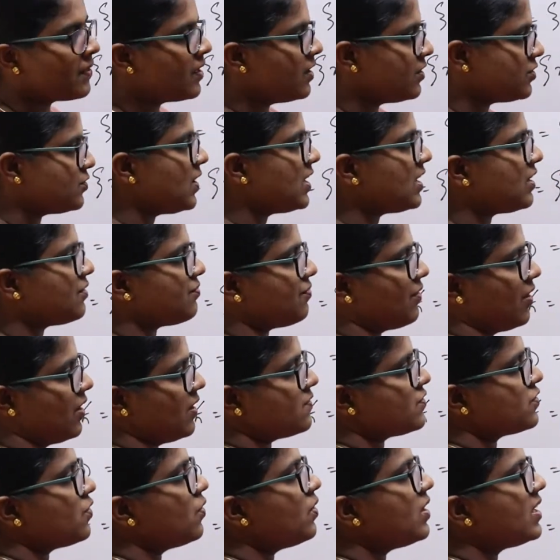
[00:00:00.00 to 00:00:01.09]

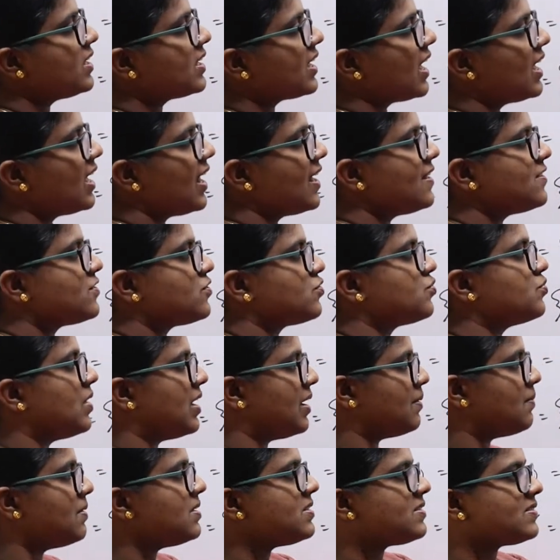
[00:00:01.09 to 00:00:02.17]
25. So it contains two
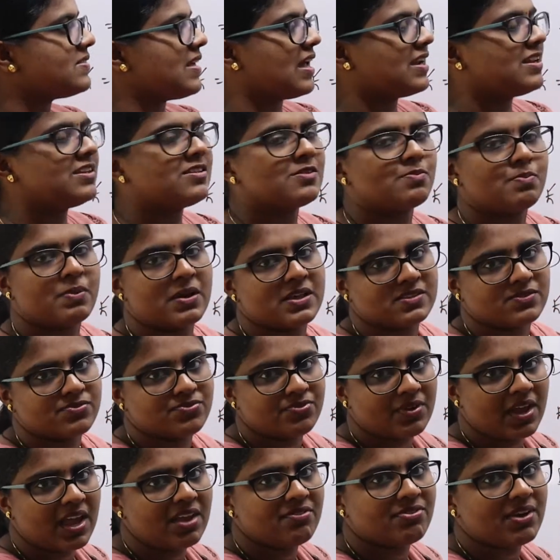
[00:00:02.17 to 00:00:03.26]
elements, that is plus
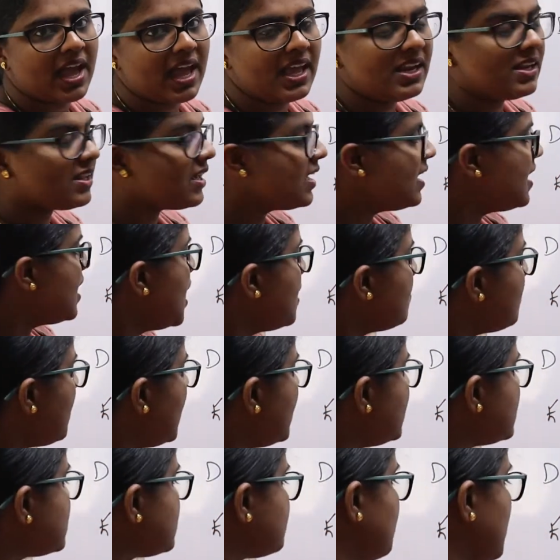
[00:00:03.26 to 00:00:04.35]
5 and
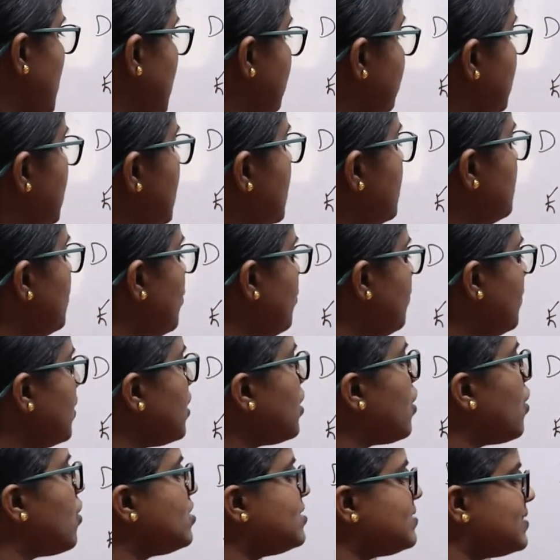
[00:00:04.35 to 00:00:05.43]
minus 5. Moving
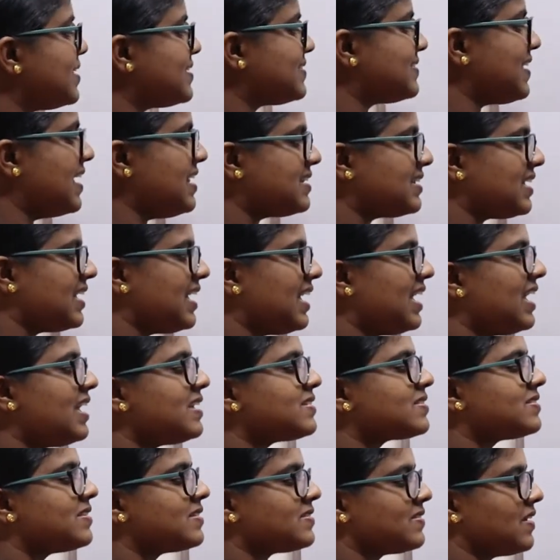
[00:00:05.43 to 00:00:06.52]
on, the set E
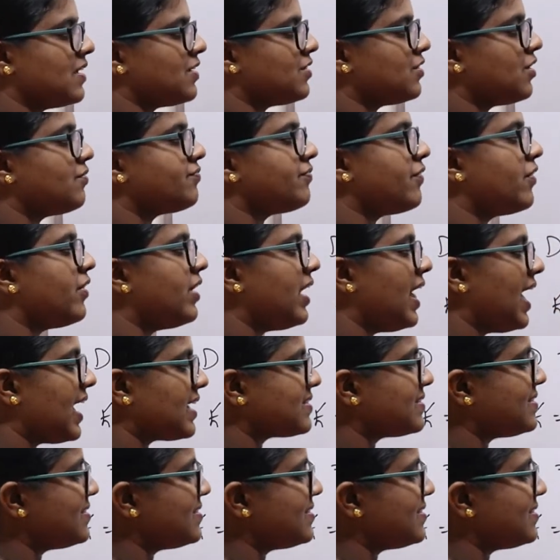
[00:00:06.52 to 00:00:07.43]
is the set of all x